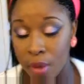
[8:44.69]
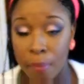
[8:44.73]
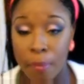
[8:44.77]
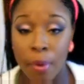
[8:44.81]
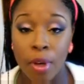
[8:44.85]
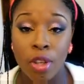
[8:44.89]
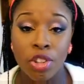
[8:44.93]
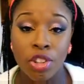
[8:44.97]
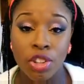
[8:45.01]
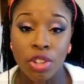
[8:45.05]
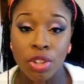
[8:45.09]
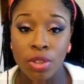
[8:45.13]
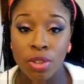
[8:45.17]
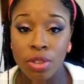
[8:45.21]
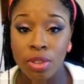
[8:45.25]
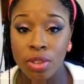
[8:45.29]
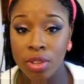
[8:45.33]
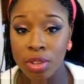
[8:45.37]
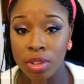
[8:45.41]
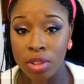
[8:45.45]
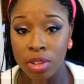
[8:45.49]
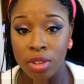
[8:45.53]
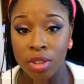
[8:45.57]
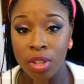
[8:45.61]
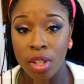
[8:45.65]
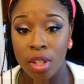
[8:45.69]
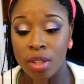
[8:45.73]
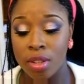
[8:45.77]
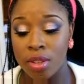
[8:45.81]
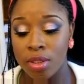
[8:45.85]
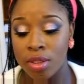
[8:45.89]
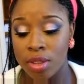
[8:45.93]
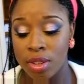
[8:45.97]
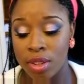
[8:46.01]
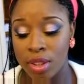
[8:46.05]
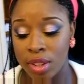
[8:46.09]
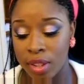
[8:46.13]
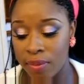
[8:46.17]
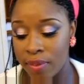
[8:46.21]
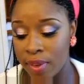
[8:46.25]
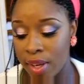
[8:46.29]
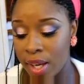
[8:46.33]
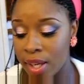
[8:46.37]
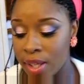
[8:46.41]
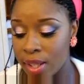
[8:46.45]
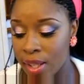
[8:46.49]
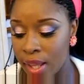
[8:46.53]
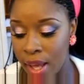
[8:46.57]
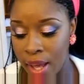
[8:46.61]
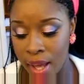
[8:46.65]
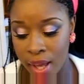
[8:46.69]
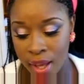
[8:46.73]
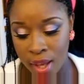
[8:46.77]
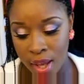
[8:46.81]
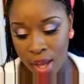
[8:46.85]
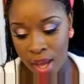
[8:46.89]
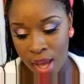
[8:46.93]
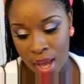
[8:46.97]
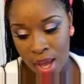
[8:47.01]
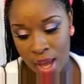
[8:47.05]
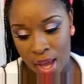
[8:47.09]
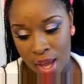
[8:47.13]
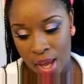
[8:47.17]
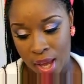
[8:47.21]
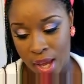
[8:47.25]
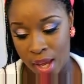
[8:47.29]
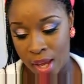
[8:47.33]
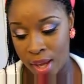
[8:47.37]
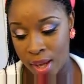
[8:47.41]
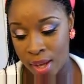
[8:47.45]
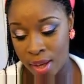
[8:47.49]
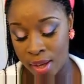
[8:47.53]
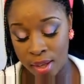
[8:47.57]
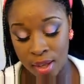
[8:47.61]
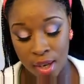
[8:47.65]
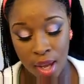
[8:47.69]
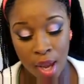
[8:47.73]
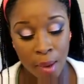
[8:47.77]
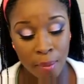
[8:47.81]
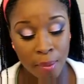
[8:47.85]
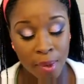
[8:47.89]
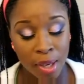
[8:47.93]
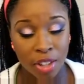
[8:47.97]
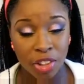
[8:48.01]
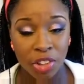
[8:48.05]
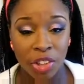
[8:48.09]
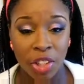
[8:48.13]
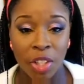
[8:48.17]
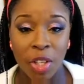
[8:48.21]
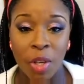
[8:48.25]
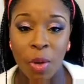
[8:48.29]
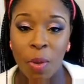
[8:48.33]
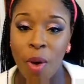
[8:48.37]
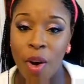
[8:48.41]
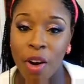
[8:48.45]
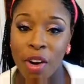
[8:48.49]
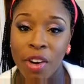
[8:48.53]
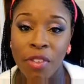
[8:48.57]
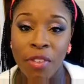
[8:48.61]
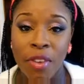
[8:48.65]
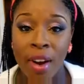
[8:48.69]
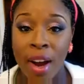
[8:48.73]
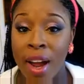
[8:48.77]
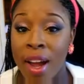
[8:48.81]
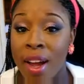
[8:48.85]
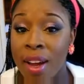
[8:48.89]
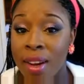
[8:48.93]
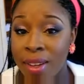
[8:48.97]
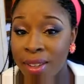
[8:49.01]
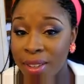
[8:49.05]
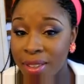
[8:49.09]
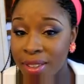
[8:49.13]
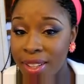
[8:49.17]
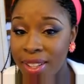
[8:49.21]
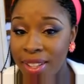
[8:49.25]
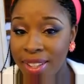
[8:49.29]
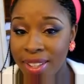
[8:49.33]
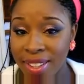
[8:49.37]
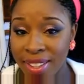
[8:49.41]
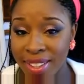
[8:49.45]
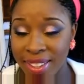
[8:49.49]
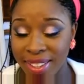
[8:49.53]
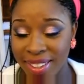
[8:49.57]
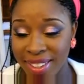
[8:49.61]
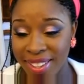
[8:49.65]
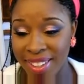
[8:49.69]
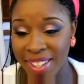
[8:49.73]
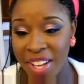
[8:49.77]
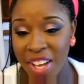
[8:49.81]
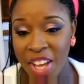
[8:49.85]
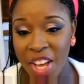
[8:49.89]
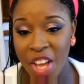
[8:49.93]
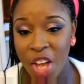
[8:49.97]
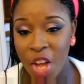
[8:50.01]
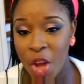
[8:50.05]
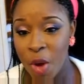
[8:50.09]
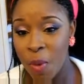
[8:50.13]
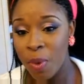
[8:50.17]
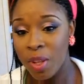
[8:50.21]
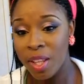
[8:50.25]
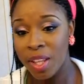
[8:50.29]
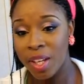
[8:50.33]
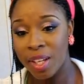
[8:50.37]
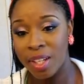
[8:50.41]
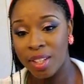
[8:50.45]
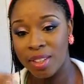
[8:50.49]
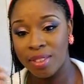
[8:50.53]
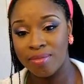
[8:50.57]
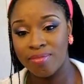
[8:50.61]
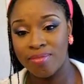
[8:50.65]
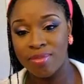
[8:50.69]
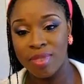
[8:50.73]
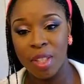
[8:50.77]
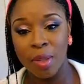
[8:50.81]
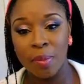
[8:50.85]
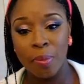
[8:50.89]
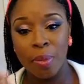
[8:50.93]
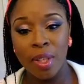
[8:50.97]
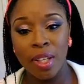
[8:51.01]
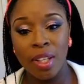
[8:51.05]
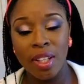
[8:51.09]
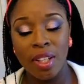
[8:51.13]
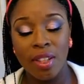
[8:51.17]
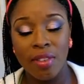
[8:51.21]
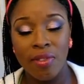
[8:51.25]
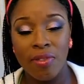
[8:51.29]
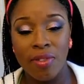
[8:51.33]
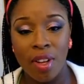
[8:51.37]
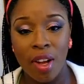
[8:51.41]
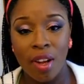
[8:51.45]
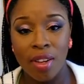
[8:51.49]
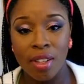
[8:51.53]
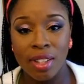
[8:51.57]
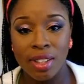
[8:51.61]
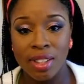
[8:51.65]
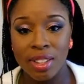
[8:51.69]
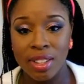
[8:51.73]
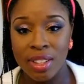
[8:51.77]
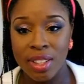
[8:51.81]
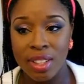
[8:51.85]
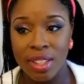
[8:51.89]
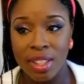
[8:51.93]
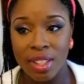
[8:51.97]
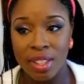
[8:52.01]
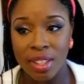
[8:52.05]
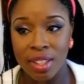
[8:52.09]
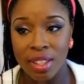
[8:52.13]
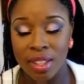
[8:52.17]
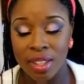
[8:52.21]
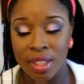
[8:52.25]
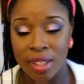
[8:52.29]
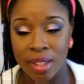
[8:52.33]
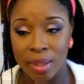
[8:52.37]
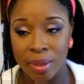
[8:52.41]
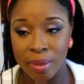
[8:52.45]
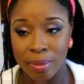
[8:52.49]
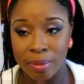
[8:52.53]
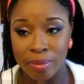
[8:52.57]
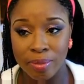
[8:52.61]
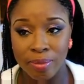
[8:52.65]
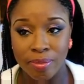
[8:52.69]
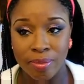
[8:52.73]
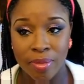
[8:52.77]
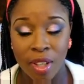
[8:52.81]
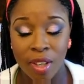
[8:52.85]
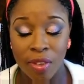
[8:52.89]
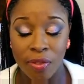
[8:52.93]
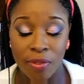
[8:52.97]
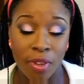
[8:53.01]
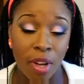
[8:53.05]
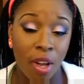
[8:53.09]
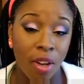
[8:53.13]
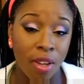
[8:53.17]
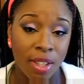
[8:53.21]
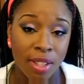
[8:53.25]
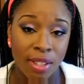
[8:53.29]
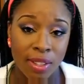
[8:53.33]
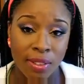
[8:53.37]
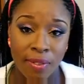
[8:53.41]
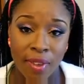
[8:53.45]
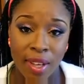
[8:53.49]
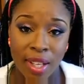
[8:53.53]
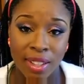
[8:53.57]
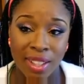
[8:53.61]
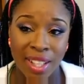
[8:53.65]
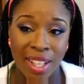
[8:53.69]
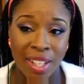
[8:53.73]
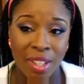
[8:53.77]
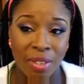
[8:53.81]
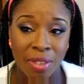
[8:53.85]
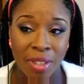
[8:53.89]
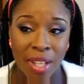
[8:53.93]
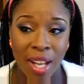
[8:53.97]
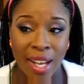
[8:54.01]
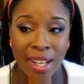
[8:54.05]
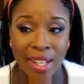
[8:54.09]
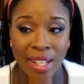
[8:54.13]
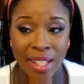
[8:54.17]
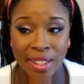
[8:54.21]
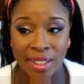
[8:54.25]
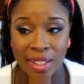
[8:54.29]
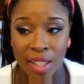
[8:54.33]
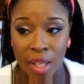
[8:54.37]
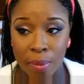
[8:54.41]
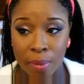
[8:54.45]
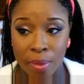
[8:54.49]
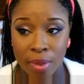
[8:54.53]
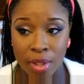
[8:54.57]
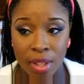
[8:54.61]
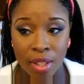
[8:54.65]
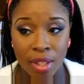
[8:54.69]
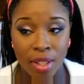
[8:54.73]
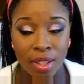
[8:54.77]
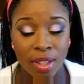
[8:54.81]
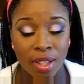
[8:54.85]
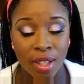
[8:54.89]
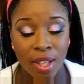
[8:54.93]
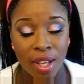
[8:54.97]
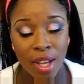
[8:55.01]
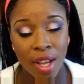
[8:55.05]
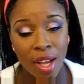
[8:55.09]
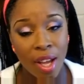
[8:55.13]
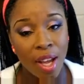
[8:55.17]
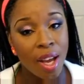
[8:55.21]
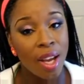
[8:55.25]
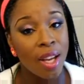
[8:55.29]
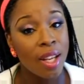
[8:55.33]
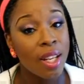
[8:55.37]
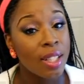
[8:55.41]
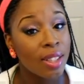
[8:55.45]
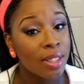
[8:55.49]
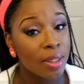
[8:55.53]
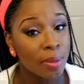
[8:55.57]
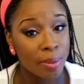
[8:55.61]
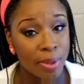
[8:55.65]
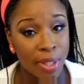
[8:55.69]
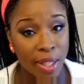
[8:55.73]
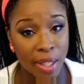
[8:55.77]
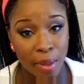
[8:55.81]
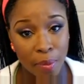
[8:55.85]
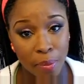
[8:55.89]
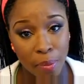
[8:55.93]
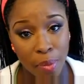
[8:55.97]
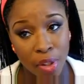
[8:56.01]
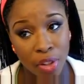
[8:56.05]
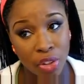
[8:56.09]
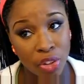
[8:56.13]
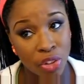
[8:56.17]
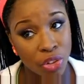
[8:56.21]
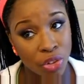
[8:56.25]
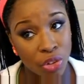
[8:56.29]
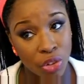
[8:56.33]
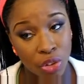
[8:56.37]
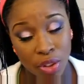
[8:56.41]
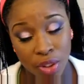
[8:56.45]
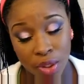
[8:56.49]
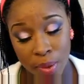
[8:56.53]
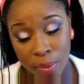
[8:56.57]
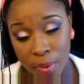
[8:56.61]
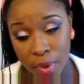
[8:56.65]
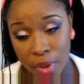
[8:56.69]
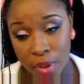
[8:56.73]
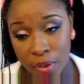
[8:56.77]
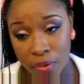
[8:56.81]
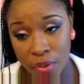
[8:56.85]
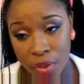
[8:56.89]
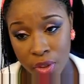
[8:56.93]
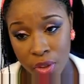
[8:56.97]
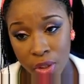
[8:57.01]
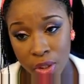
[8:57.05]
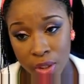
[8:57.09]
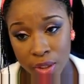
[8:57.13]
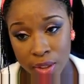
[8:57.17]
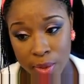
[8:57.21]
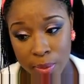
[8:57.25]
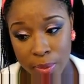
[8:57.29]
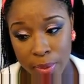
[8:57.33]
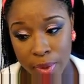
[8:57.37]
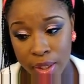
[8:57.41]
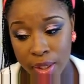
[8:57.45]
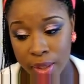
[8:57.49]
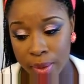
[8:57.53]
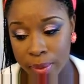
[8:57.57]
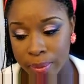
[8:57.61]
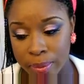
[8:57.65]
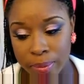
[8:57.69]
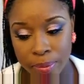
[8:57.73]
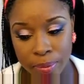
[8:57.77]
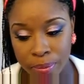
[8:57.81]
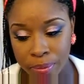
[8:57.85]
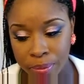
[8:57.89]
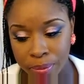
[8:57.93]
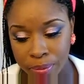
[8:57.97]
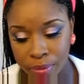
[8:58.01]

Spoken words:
commercials, you know, stuff like that. And I'm not trying to walk around with a completely flawless look, a flawless face. I don't like that type of look, unless I'm taking pictures or something, of course. But